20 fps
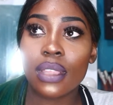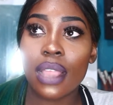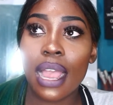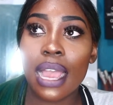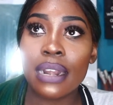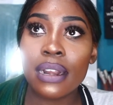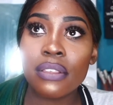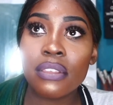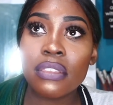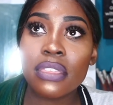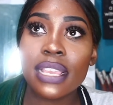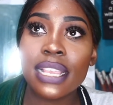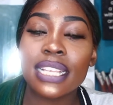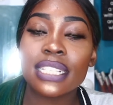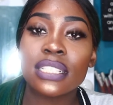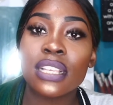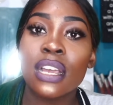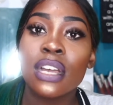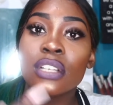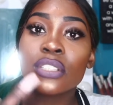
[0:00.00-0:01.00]
Another thing
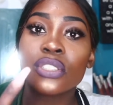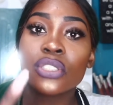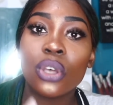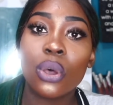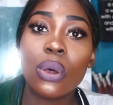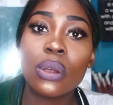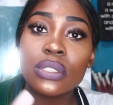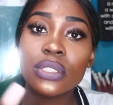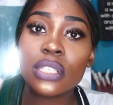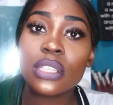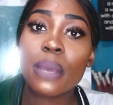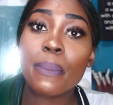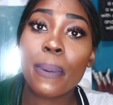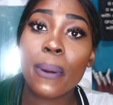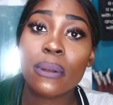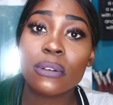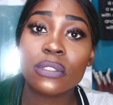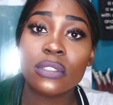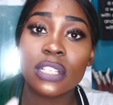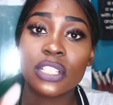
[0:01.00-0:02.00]
is talk to the
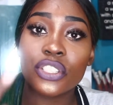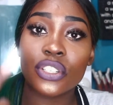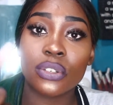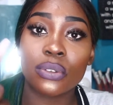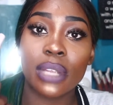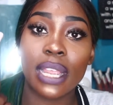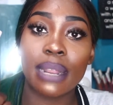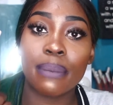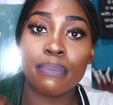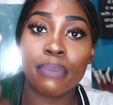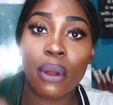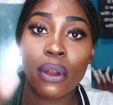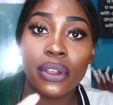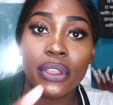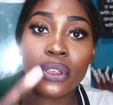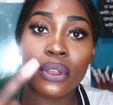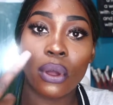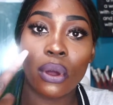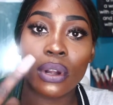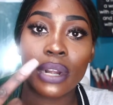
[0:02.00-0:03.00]
person that you're
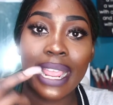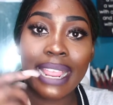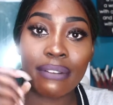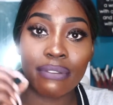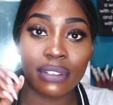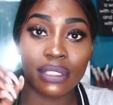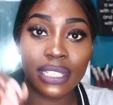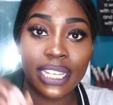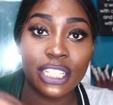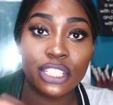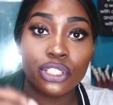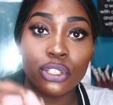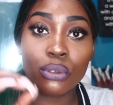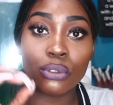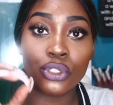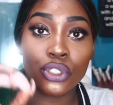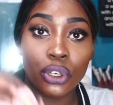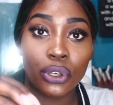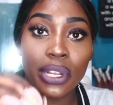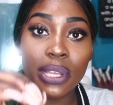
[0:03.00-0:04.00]
embarking on a
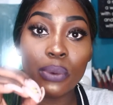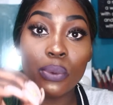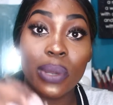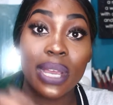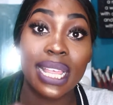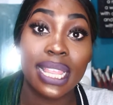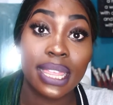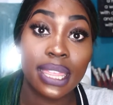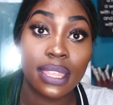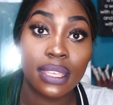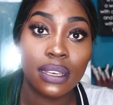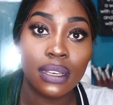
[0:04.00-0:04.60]
relational journey with.